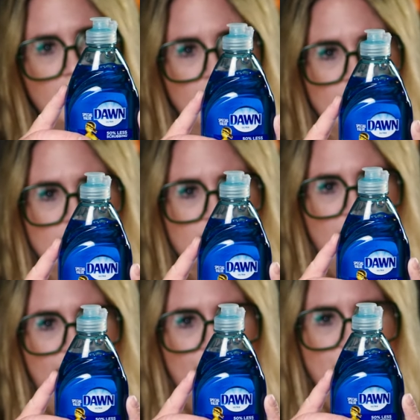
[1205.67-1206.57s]
and
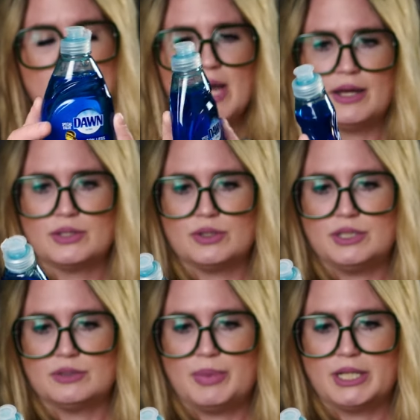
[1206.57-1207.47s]
um, yeah, so I
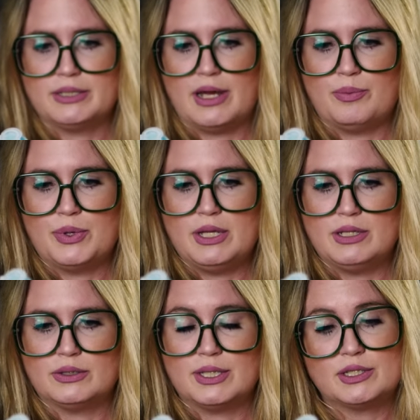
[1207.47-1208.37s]
just picked up
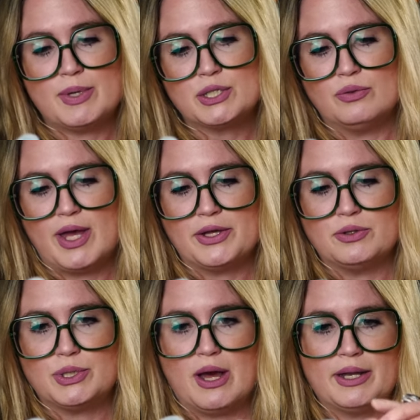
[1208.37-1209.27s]
the so special
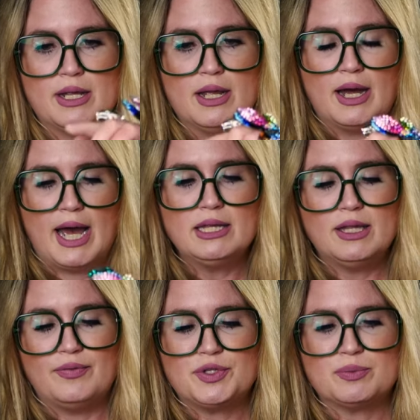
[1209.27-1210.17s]
value Dawn. I
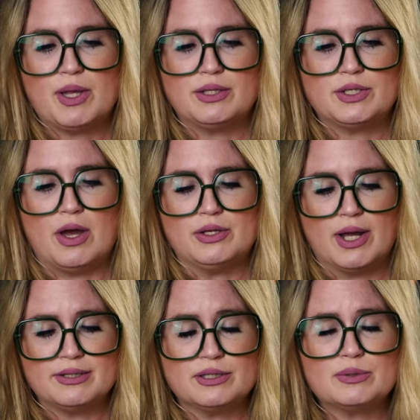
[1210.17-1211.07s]
love the smell of Dawn, you
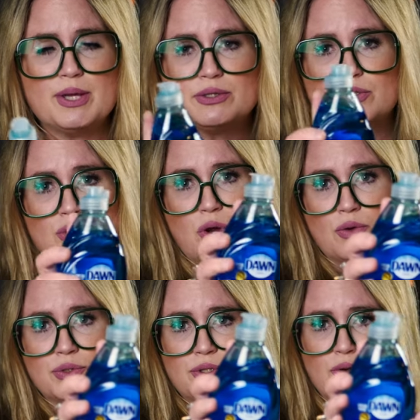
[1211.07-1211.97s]
guys. It smells
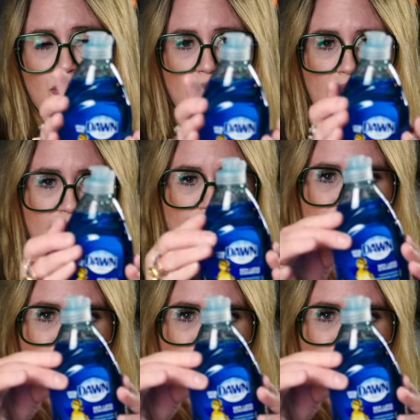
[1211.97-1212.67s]
so, so clean.